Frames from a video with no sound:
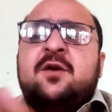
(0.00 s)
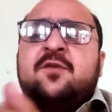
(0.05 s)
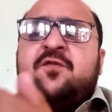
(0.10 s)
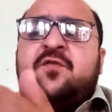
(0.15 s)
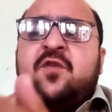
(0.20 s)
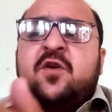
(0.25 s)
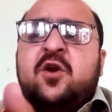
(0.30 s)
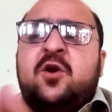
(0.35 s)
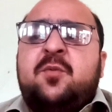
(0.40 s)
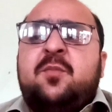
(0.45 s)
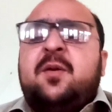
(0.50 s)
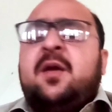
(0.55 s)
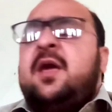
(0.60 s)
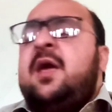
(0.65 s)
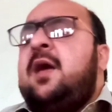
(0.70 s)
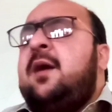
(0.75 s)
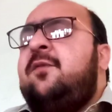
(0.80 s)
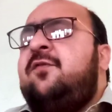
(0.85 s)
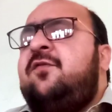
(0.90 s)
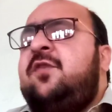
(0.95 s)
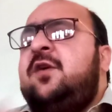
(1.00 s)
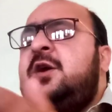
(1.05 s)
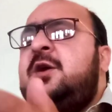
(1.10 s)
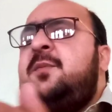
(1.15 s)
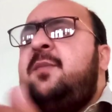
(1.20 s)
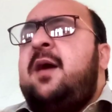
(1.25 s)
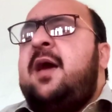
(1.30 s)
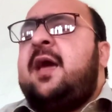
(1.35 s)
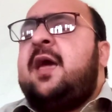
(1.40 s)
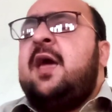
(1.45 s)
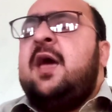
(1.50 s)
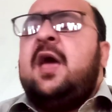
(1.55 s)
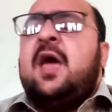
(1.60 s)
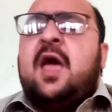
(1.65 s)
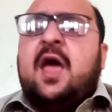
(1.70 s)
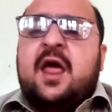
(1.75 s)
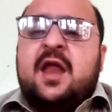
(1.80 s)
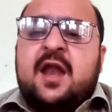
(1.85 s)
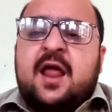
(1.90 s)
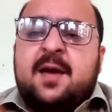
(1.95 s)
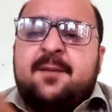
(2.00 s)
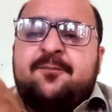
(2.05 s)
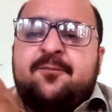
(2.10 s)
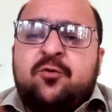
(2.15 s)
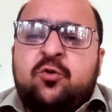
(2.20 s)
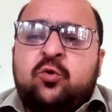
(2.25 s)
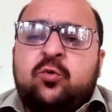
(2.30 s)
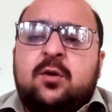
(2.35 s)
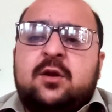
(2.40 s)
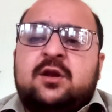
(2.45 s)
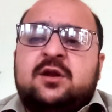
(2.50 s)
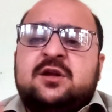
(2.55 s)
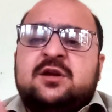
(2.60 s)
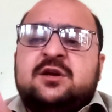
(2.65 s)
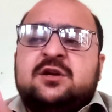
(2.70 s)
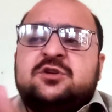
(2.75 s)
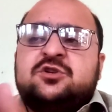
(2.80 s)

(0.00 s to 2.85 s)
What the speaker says: feedback and approval